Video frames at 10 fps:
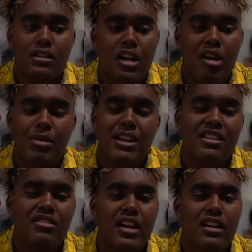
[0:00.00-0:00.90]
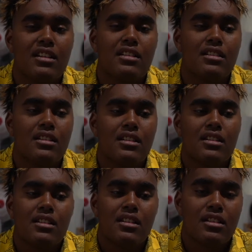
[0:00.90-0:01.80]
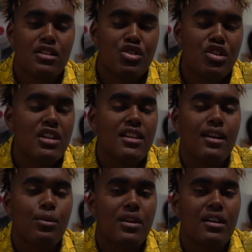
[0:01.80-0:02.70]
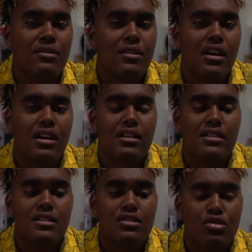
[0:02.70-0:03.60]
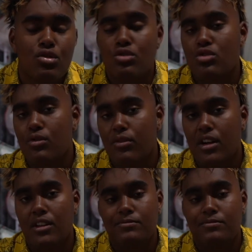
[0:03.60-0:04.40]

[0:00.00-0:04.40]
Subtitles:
I believe that in the journey that we have took so far,